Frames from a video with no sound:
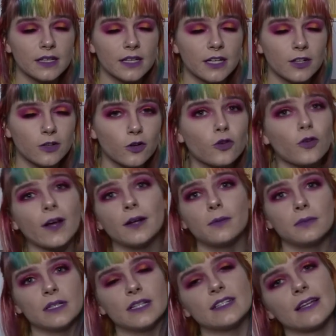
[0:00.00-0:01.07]

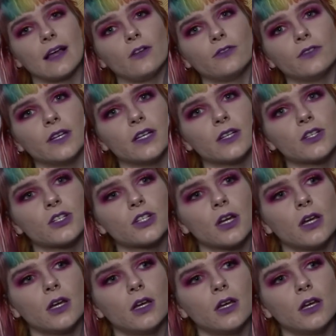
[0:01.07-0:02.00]
incredibly selfish.